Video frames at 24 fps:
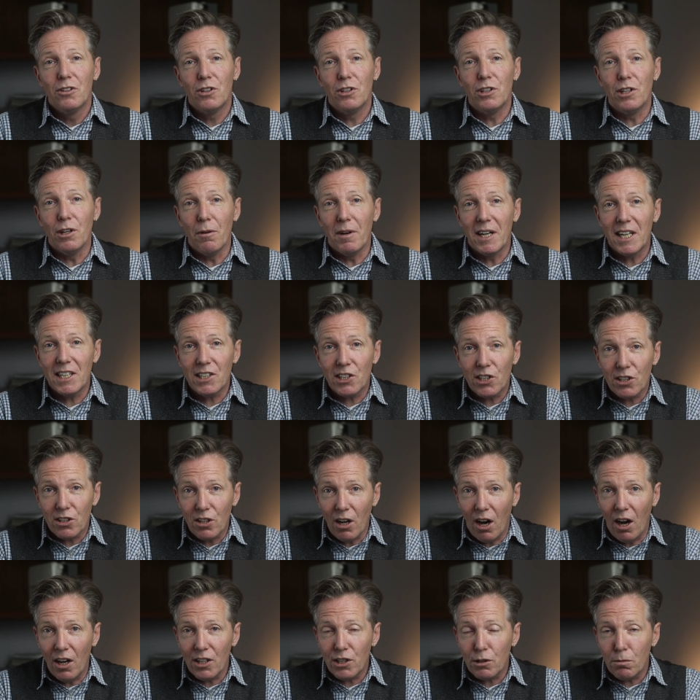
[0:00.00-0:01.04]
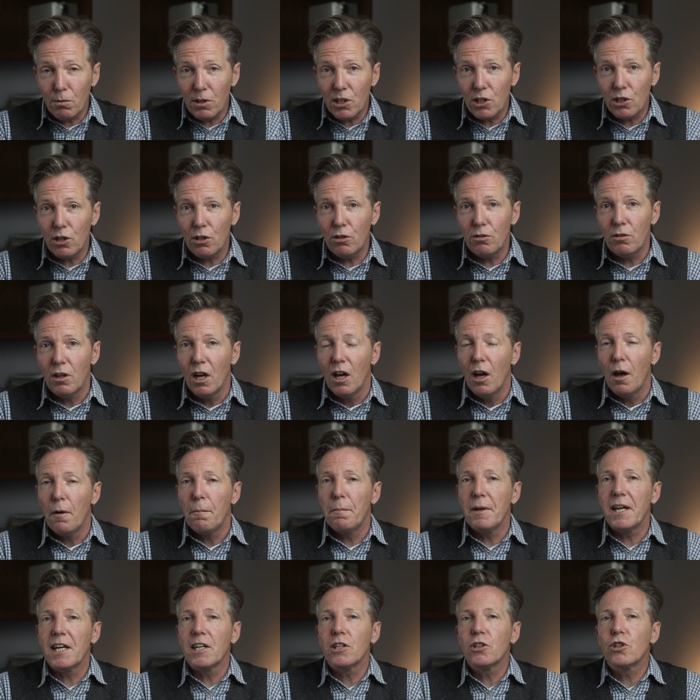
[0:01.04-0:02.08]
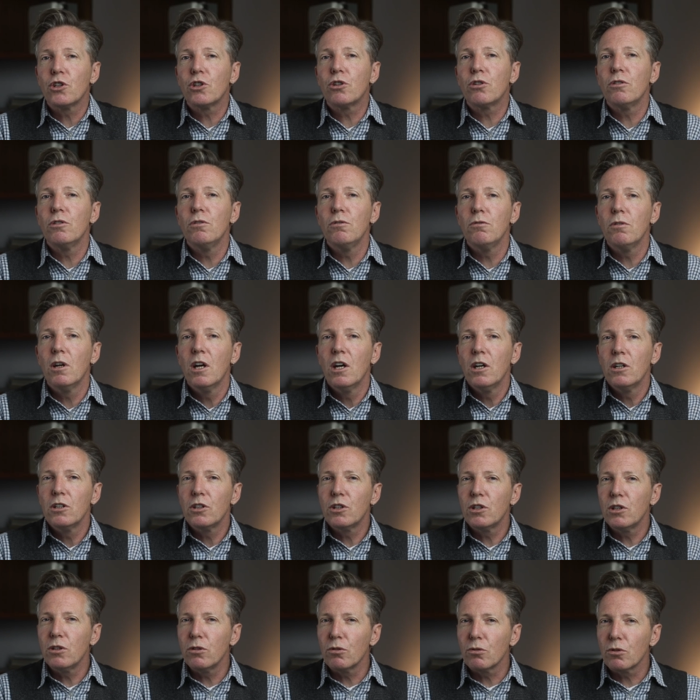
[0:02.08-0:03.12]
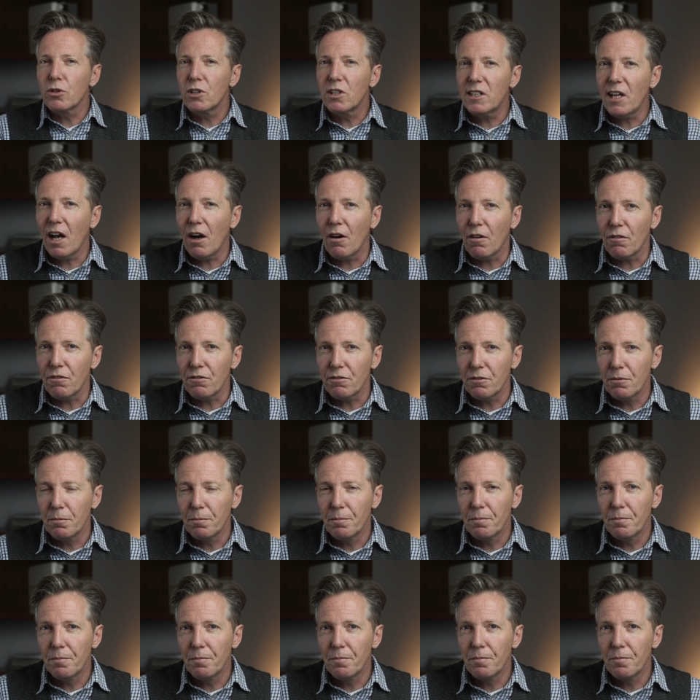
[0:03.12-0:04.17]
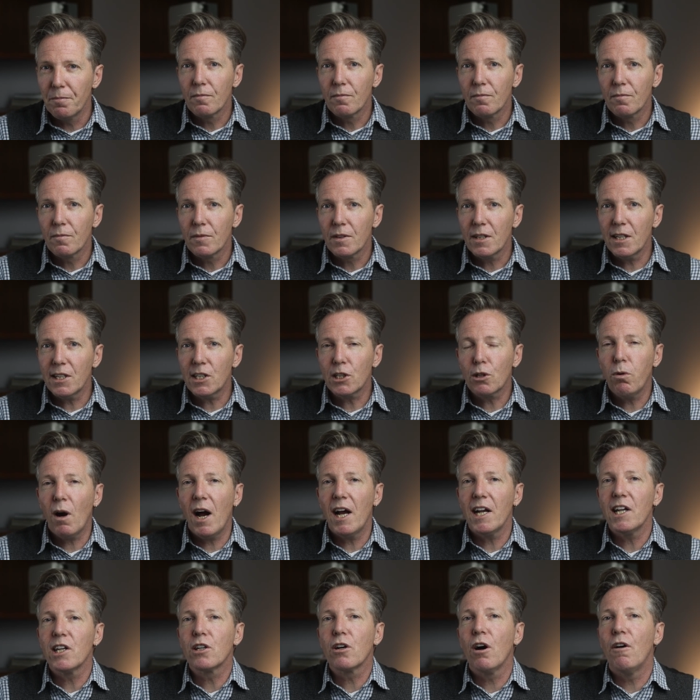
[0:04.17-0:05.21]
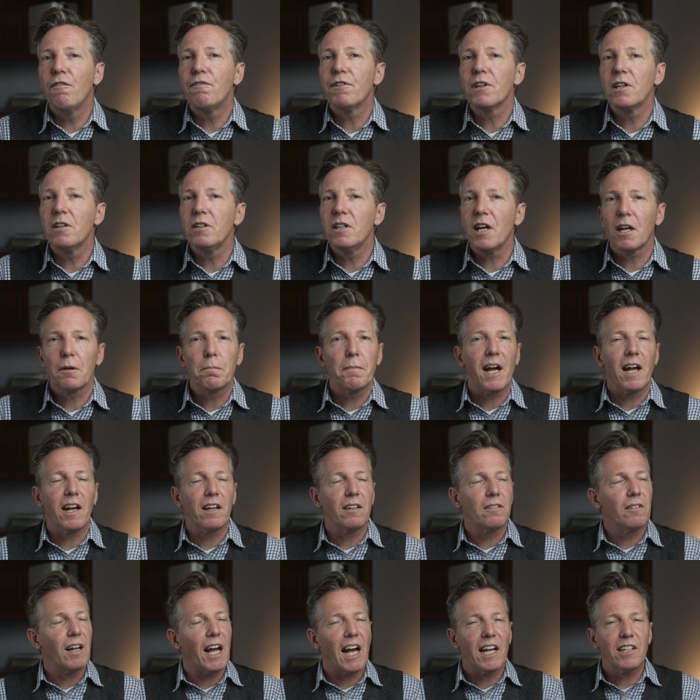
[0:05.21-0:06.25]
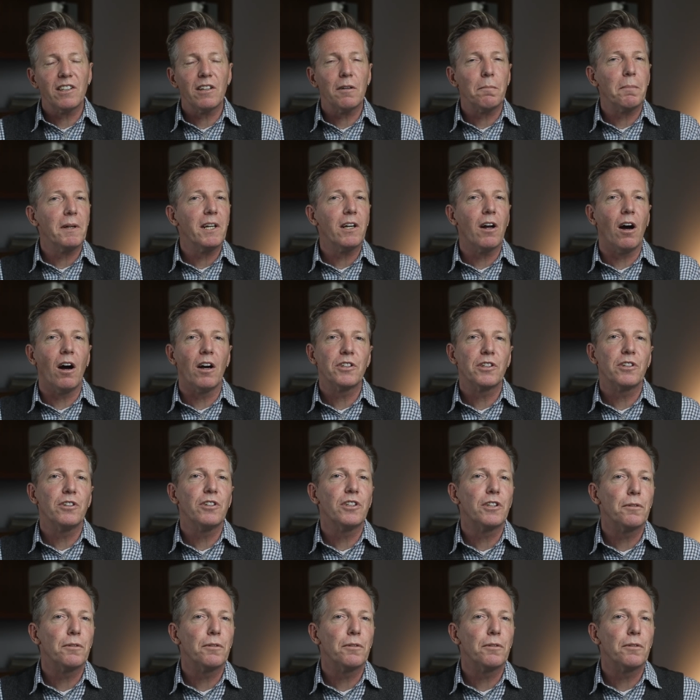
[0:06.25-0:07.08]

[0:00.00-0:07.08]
to do, and it starts with you being true to yourself. This quietly confident young man hasn't been asked to